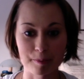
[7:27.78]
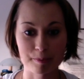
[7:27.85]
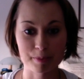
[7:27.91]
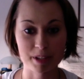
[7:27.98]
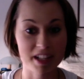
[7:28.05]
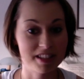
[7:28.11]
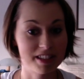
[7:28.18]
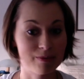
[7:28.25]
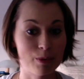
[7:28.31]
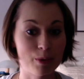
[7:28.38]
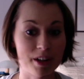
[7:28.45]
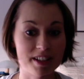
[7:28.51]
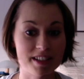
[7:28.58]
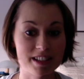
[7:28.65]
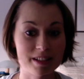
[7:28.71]
Plus, if you
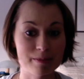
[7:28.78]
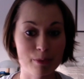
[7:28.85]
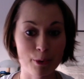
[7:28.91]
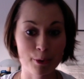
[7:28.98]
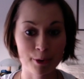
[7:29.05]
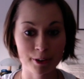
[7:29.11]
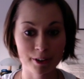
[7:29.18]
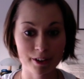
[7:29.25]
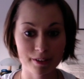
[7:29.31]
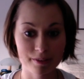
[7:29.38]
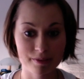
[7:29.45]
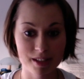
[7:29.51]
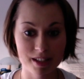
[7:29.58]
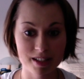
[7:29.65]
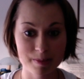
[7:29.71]
want to see more of
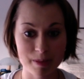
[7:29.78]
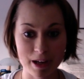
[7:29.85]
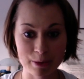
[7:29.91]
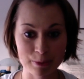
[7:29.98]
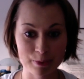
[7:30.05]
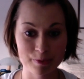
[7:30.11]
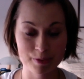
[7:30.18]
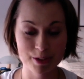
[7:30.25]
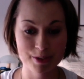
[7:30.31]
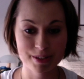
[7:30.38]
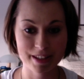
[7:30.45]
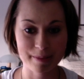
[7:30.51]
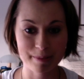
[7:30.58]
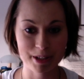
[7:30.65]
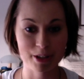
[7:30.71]
these pattern reviews,
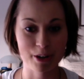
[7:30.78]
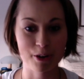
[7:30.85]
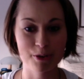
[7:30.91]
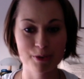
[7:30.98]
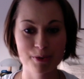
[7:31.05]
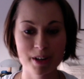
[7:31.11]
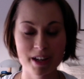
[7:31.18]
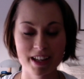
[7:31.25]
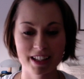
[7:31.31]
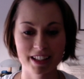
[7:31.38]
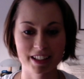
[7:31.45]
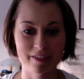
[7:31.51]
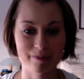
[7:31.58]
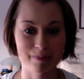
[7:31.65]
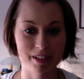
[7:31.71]
let me know.
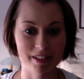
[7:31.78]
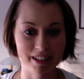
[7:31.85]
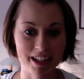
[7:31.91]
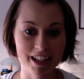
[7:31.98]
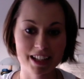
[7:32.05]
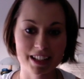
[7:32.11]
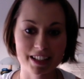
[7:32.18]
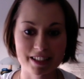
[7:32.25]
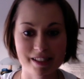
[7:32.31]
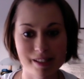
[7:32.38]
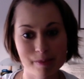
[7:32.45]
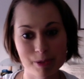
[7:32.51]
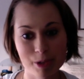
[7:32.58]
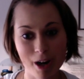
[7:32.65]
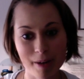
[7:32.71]
Give me a like and
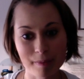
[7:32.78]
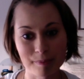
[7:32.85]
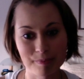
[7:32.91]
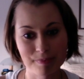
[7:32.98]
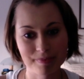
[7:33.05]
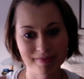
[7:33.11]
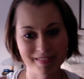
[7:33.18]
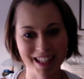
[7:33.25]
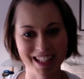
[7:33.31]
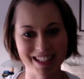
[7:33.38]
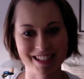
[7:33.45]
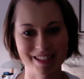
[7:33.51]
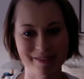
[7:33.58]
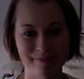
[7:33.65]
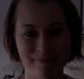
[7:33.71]
subscribe.
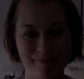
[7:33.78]
Thanks.